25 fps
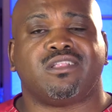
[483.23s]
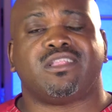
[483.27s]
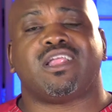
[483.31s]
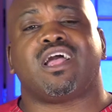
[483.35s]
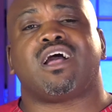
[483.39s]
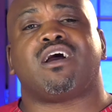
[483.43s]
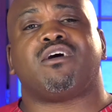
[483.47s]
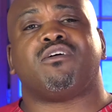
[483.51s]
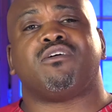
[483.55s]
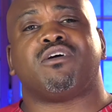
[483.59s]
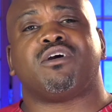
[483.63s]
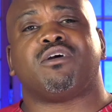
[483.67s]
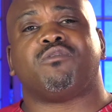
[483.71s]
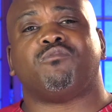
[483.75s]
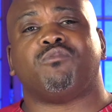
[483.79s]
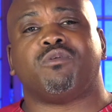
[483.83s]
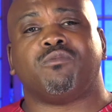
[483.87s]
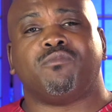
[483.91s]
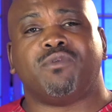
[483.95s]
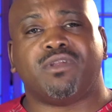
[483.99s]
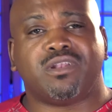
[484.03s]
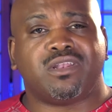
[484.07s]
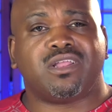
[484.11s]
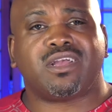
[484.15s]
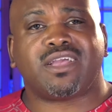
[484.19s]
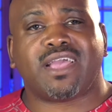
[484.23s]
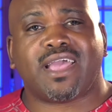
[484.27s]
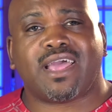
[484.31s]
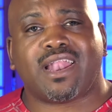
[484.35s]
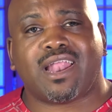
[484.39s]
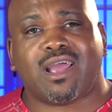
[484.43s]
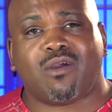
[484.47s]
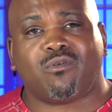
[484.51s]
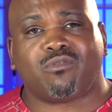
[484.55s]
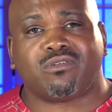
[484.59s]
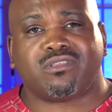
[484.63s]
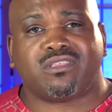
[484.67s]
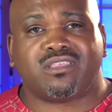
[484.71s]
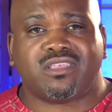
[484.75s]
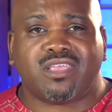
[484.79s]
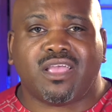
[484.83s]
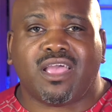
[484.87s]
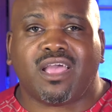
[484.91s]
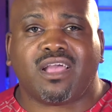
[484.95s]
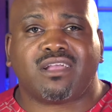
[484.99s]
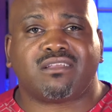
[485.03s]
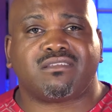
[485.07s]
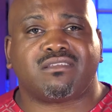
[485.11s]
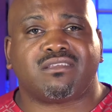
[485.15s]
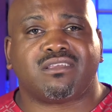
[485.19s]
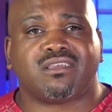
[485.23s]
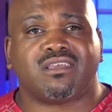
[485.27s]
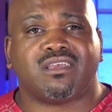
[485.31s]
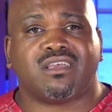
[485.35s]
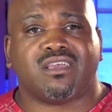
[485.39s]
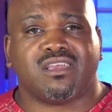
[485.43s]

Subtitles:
Now, when we look at our text